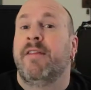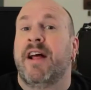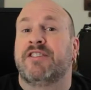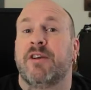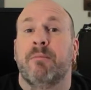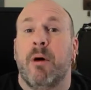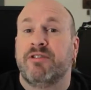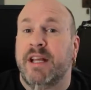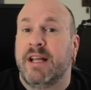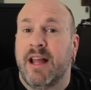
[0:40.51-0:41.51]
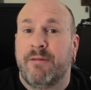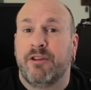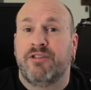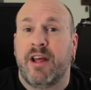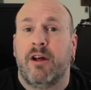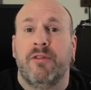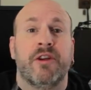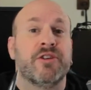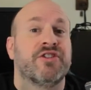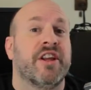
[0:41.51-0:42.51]
That's multi-level cell.
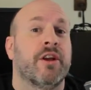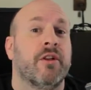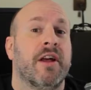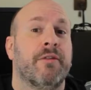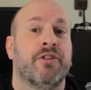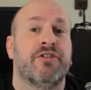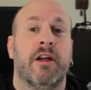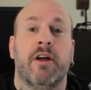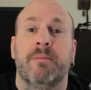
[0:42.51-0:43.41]
There's single level cell